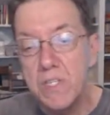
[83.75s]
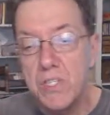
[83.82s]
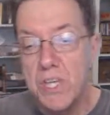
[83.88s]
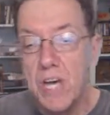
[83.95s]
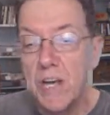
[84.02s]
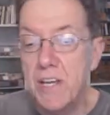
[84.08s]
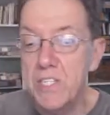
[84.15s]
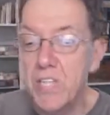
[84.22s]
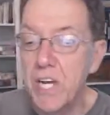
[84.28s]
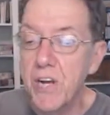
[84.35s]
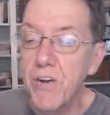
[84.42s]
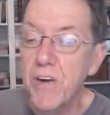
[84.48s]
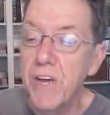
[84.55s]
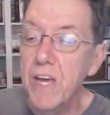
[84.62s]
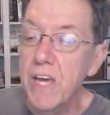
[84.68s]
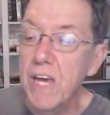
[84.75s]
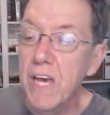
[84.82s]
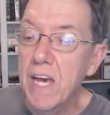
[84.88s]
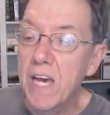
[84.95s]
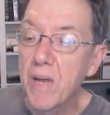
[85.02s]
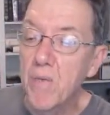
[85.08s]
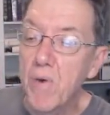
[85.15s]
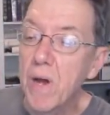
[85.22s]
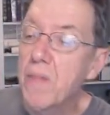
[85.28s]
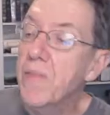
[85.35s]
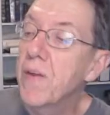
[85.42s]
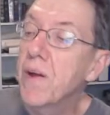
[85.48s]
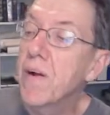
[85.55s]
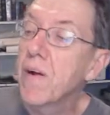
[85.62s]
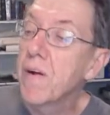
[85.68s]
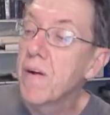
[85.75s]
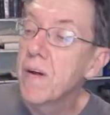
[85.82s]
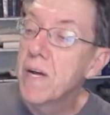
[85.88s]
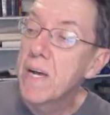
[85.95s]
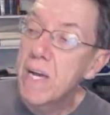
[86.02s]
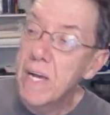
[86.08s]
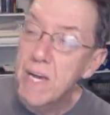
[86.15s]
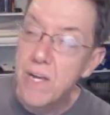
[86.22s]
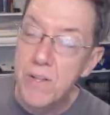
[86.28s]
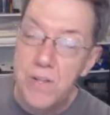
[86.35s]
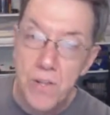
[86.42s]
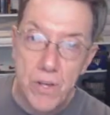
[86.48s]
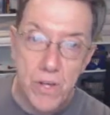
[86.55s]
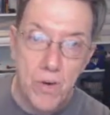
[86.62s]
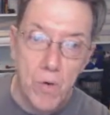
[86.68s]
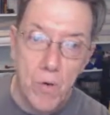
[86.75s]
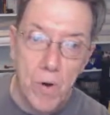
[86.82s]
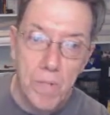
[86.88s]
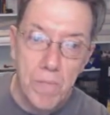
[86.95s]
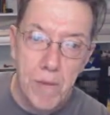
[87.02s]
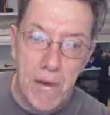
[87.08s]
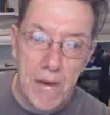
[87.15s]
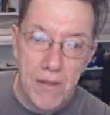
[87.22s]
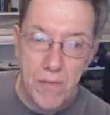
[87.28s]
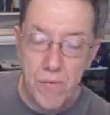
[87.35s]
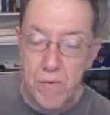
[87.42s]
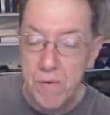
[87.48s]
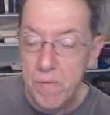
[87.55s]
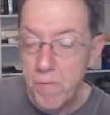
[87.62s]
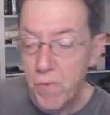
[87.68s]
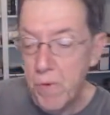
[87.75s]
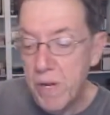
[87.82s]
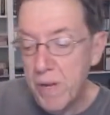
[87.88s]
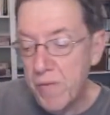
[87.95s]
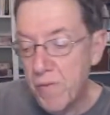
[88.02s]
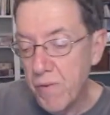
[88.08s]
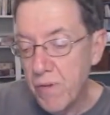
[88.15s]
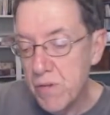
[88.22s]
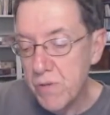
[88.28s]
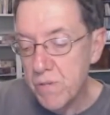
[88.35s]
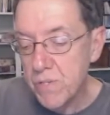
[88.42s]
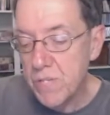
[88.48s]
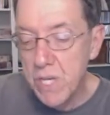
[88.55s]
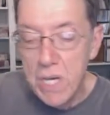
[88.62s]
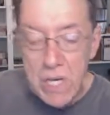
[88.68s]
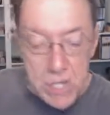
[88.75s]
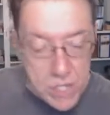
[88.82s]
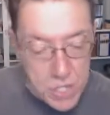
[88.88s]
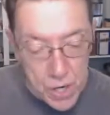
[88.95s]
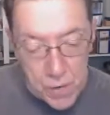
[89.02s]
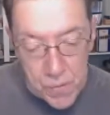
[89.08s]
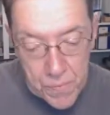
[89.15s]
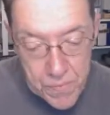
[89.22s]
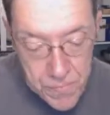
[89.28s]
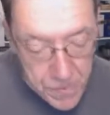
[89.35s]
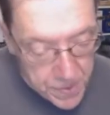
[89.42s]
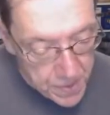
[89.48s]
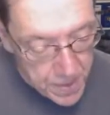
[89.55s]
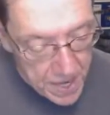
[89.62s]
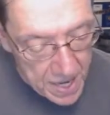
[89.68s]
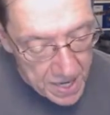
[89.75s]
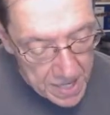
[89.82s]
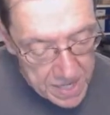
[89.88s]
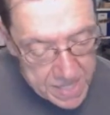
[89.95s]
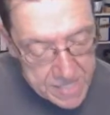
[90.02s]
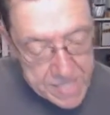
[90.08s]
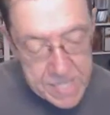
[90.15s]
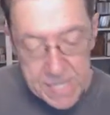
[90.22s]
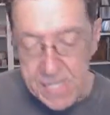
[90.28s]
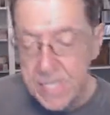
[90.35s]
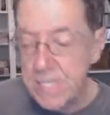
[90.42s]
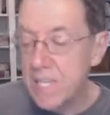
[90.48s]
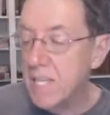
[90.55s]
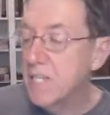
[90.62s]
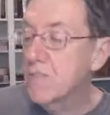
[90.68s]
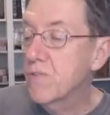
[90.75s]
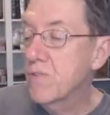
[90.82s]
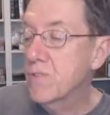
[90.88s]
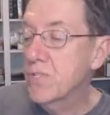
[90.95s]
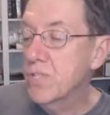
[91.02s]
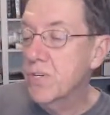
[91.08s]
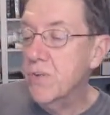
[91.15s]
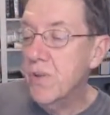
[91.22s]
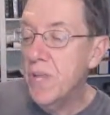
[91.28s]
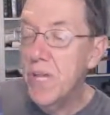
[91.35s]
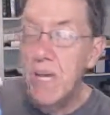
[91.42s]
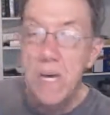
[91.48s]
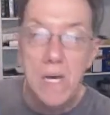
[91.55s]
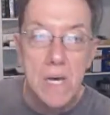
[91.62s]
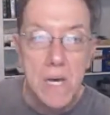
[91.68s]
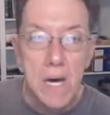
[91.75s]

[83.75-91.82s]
sanitary and right there in your bathroom ready for use. So that is it, Dental Duty.